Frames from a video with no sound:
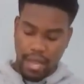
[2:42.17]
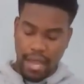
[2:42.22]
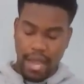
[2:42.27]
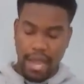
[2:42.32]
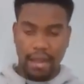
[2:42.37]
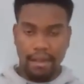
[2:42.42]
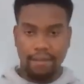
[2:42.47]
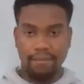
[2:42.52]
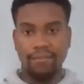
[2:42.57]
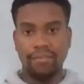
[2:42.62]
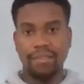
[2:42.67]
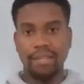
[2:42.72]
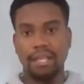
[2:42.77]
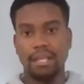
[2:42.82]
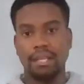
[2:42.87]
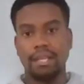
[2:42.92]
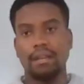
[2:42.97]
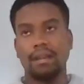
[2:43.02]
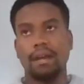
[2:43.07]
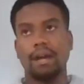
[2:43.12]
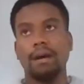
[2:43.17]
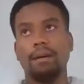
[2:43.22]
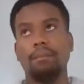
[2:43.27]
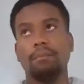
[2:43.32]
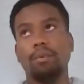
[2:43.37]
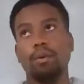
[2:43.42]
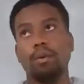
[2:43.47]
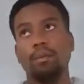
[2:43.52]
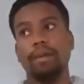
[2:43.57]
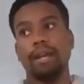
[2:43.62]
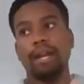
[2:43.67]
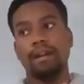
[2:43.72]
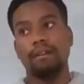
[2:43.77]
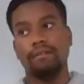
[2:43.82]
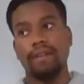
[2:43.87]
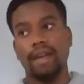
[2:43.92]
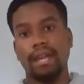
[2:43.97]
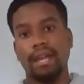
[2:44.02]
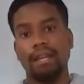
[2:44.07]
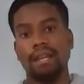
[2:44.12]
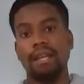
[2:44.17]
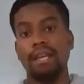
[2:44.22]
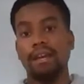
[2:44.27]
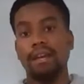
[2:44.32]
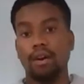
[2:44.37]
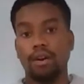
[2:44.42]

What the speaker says: and the pulmonary vein.